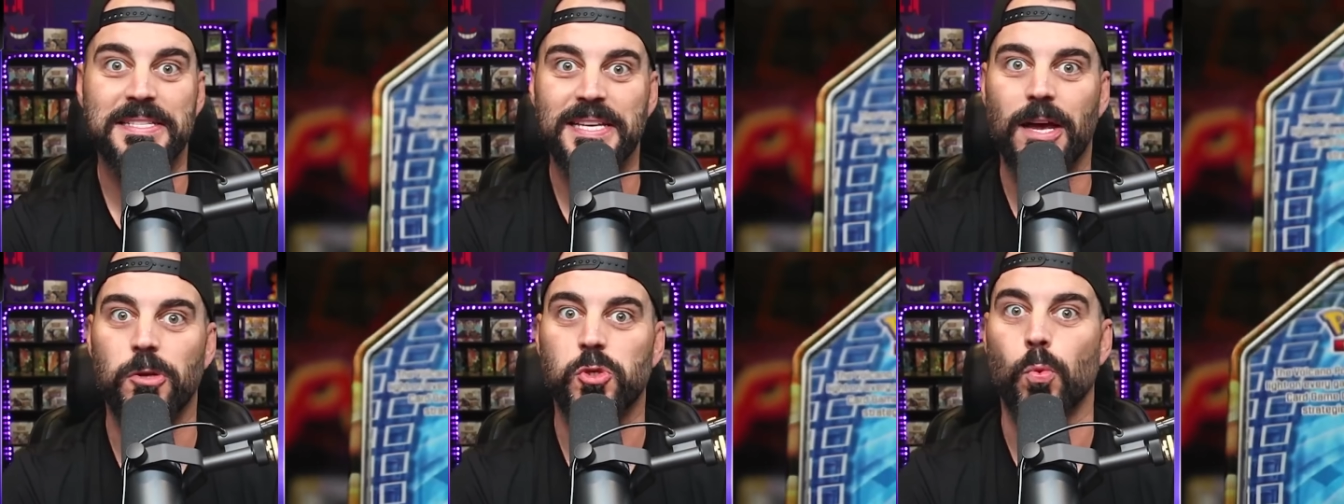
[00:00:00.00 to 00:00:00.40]

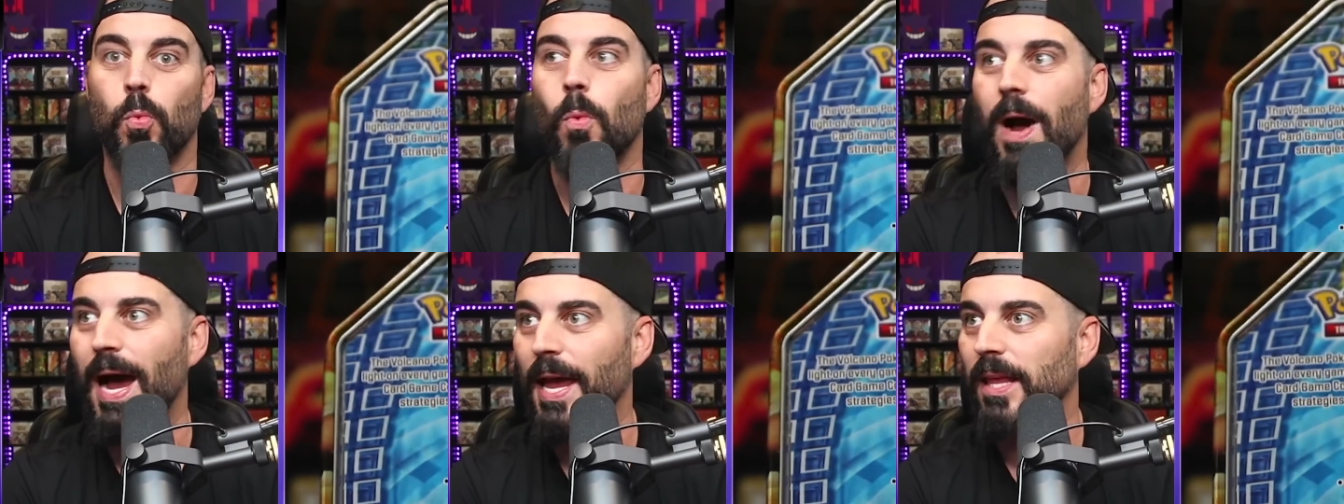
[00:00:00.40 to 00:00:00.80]
sounds
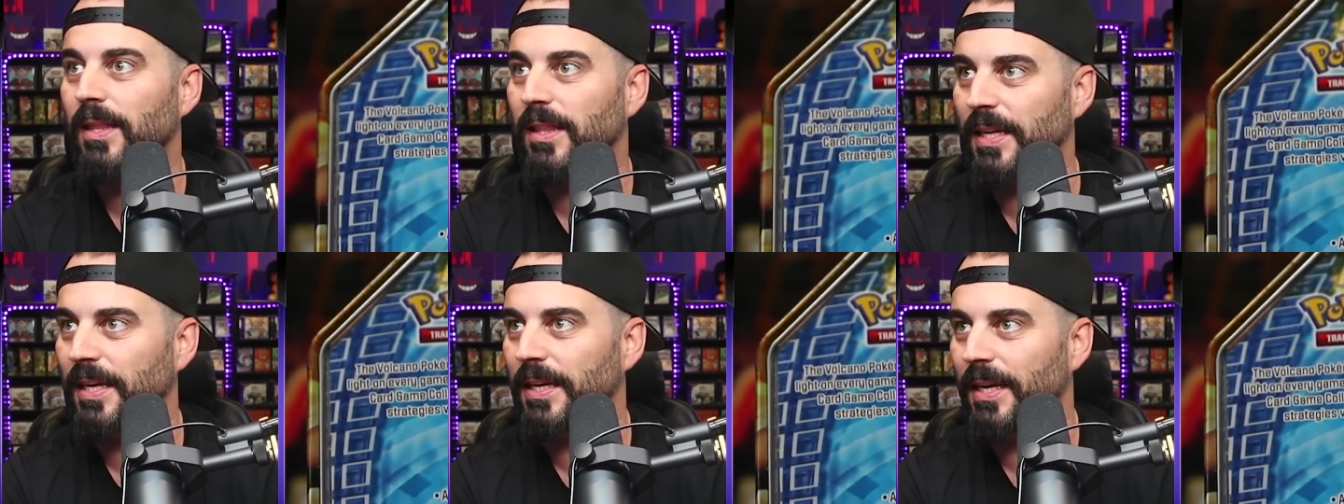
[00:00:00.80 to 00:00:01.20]

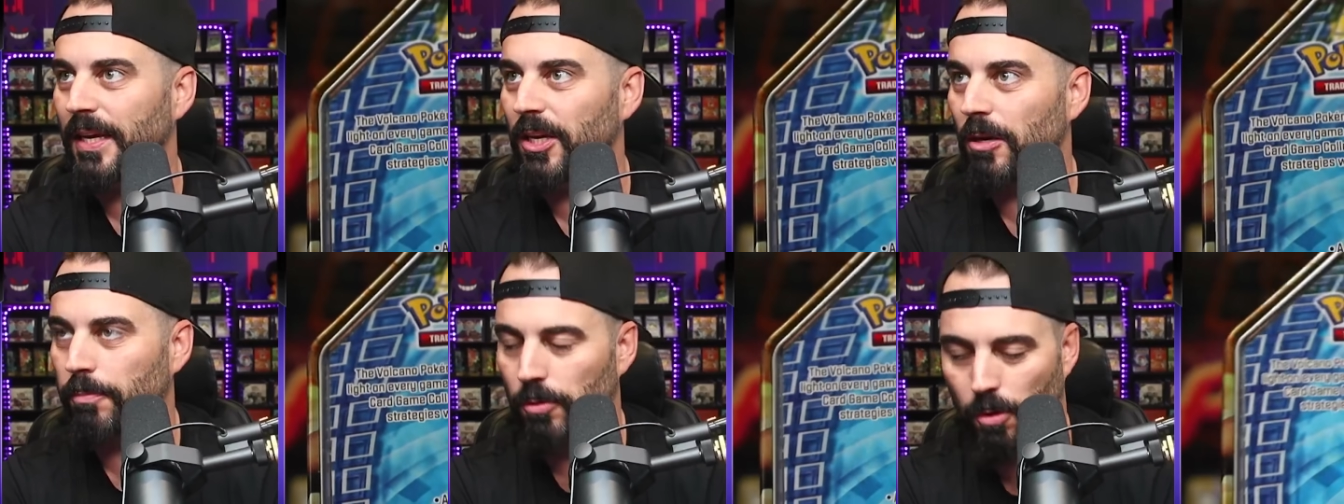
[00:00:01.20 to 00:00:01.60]
wildly
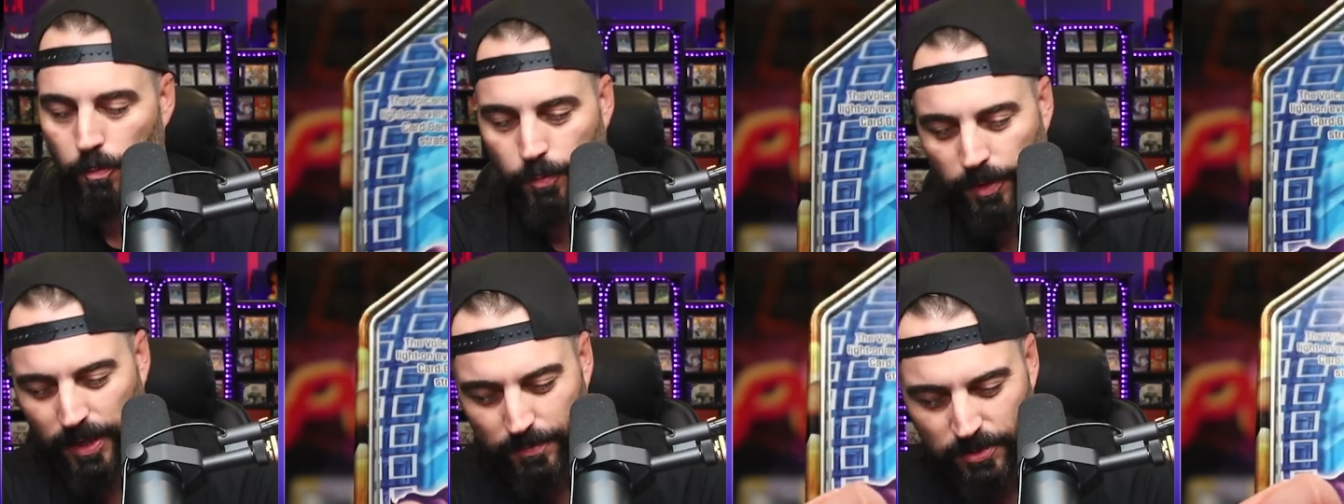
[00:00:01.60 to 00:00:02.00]

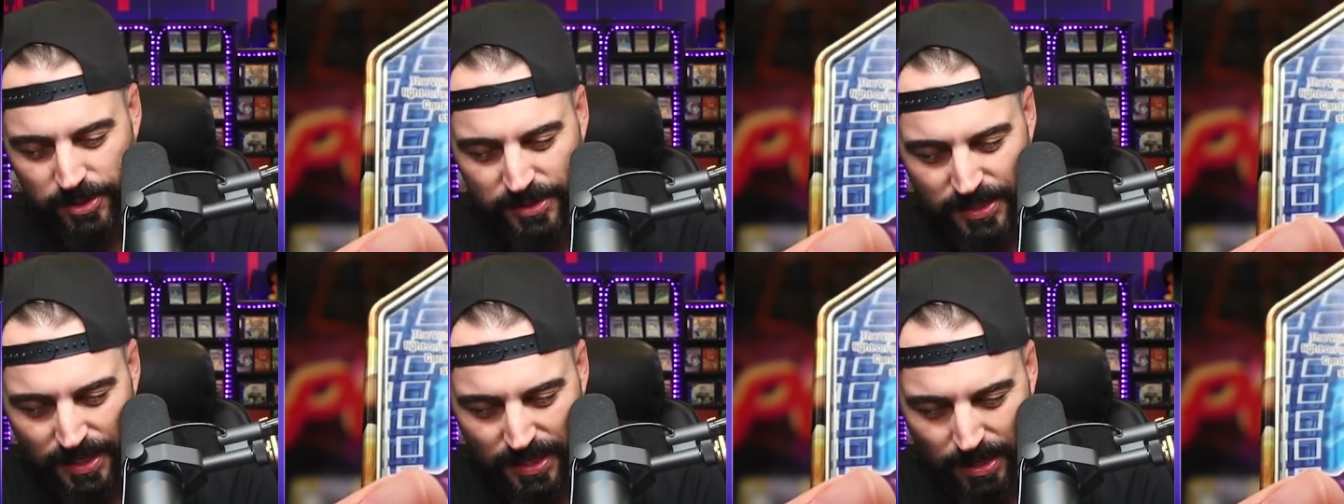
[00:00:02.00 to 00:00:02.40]
inappropriate. I'm
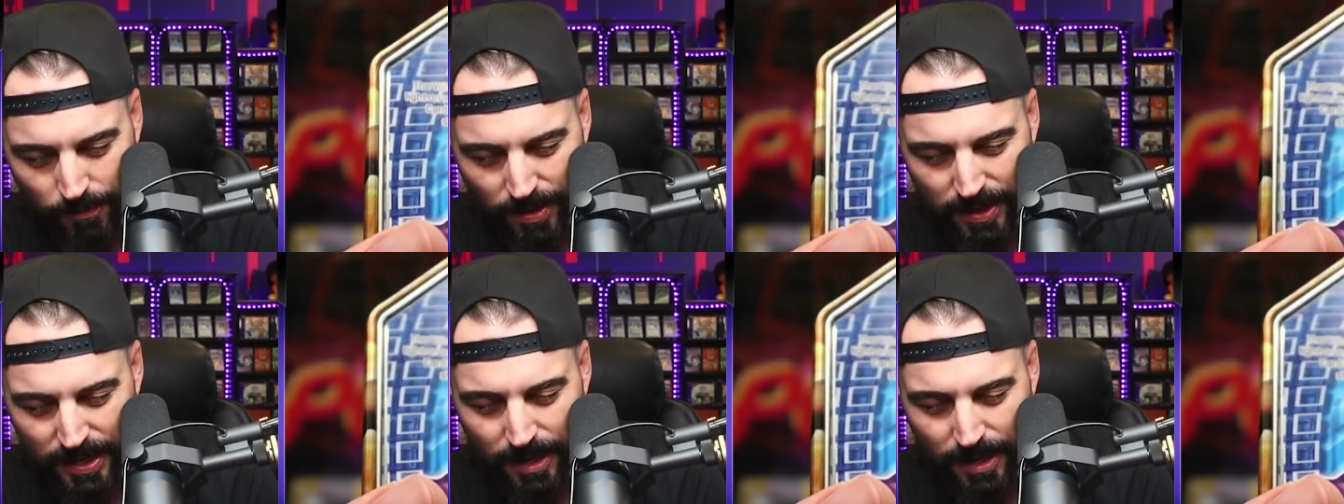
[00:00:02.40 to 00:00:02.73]
just saying that right